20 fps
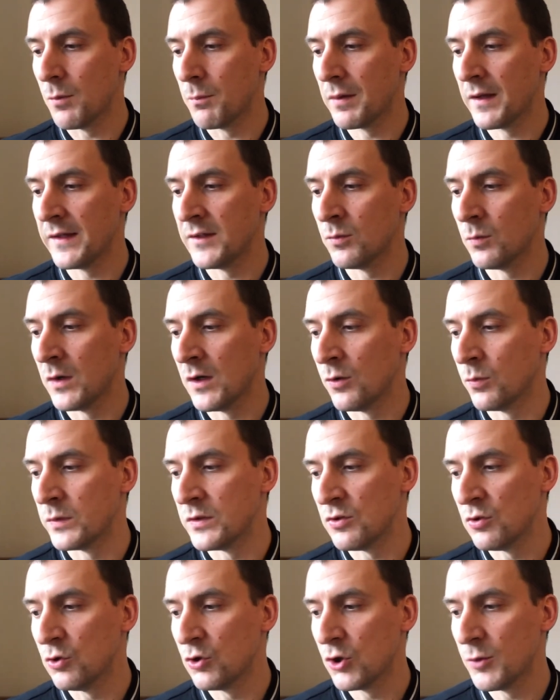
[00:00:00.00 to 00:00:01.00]
played well. We
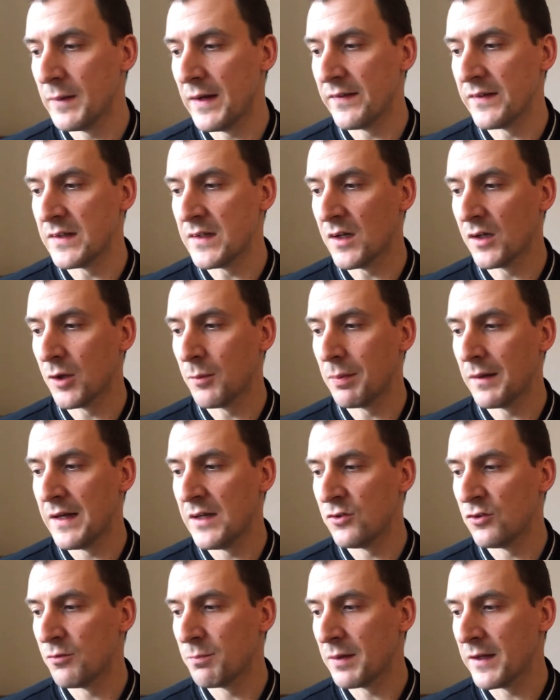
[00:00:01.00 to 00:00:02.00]
talk about the younger
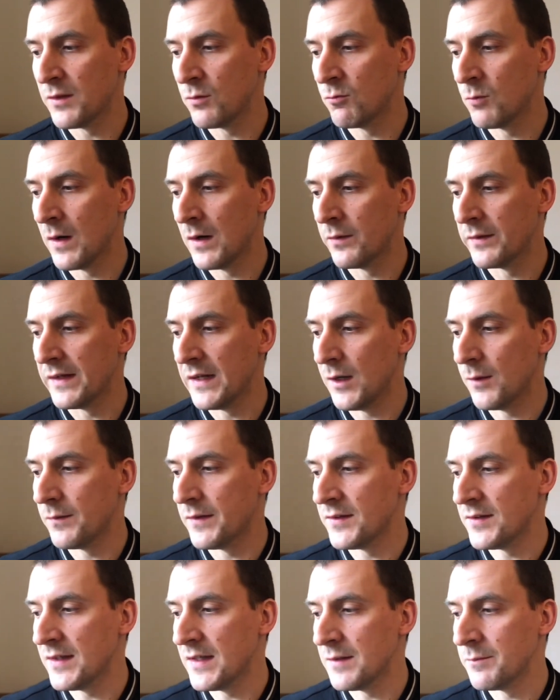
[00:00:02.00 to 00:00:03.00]
players who have played well and helped the
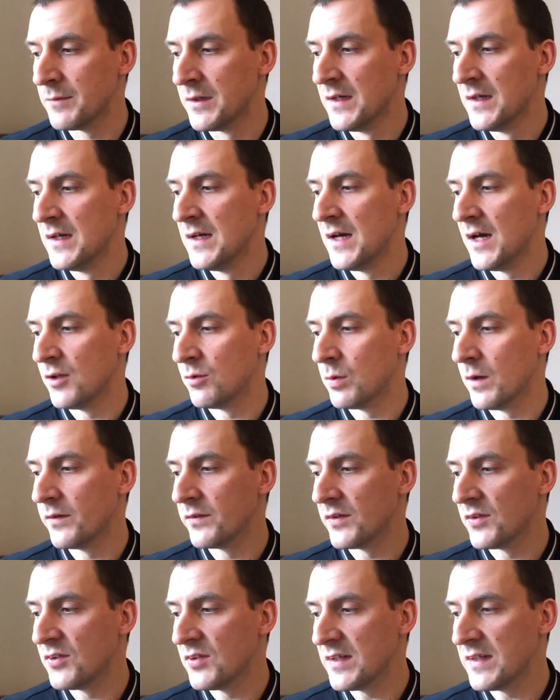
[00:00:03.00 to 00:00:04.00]
team as well.
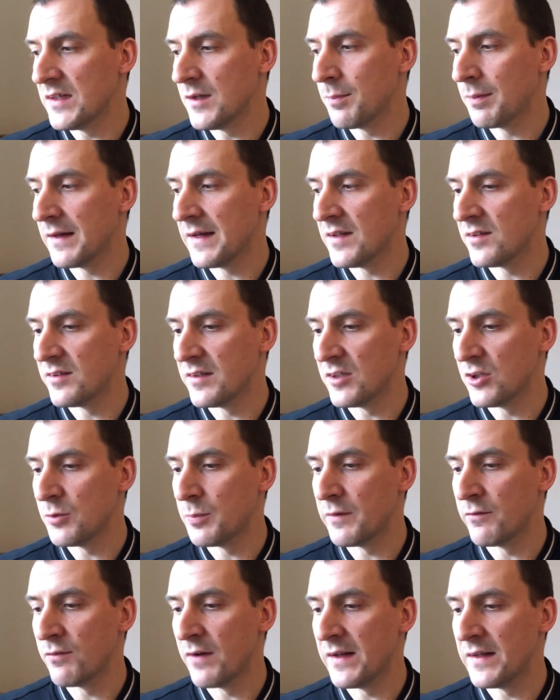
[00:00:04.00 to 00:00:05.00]
The senior players need to
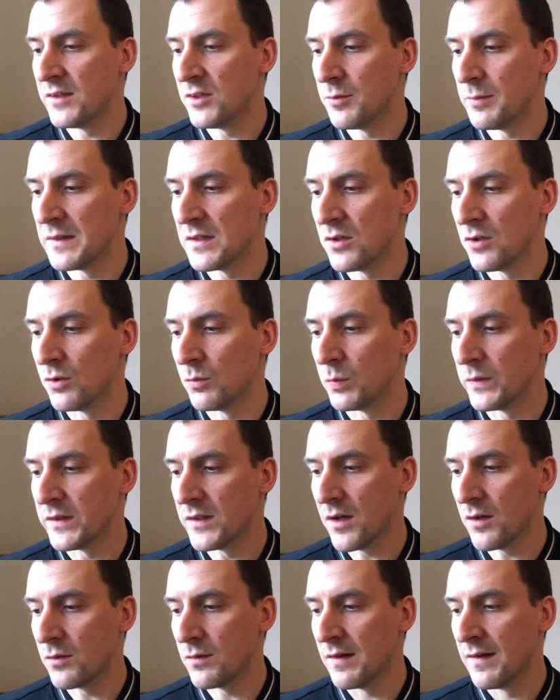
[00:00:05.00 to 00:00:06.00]
be ready to be good. We
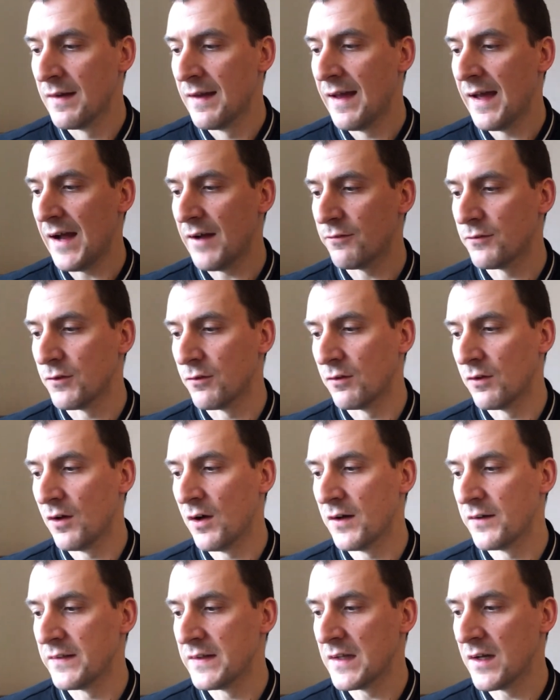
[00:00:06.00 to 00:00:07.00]
don't have to
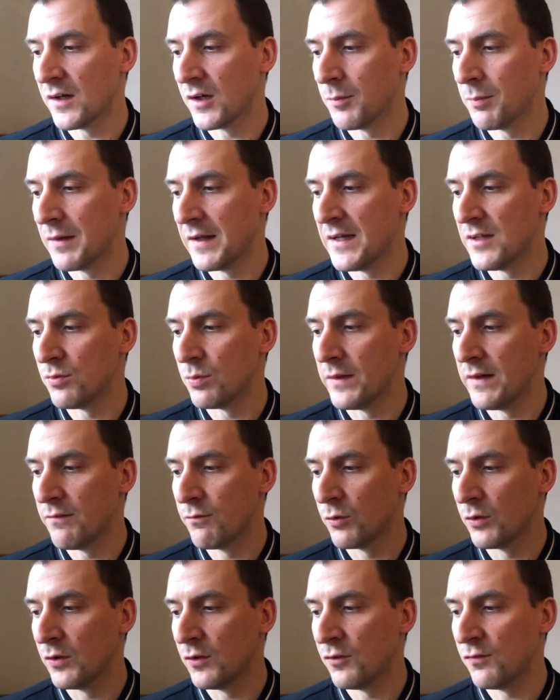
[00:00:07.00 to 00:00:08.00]
rely on the younger players. When
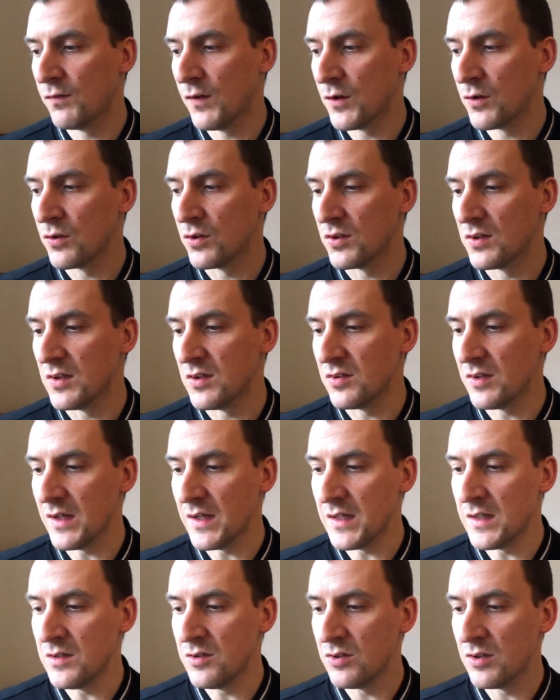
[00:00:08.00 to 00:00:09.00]
everyone is focused, it's
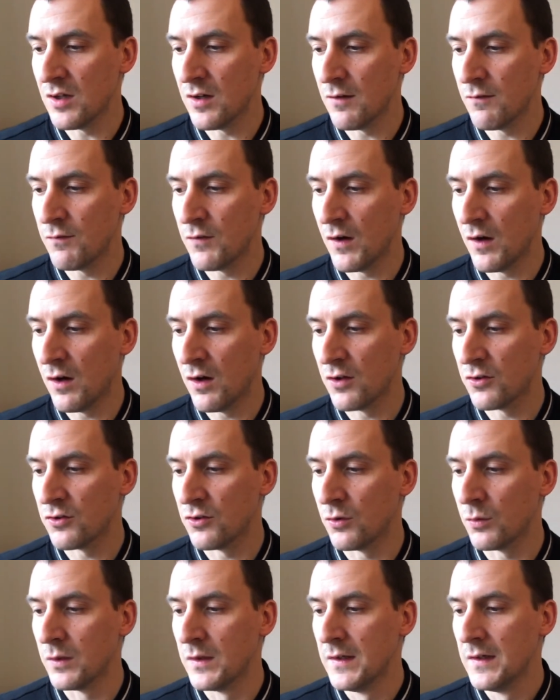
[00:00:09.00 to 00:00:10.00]
easier for
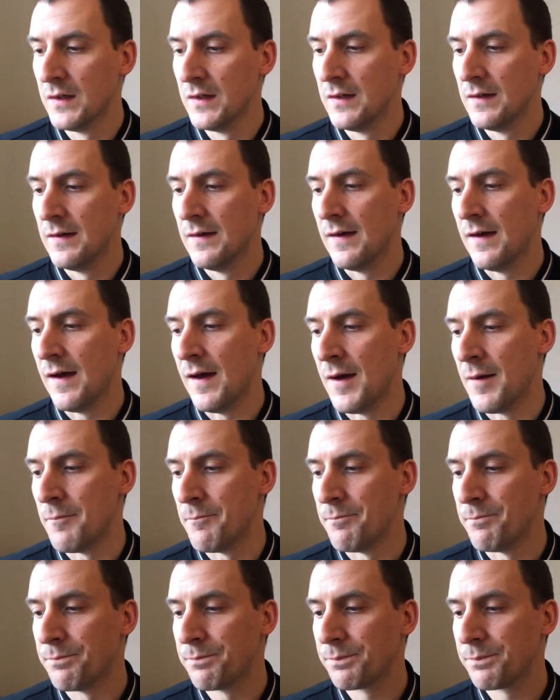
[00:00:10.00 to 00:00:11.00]
Arsenal. And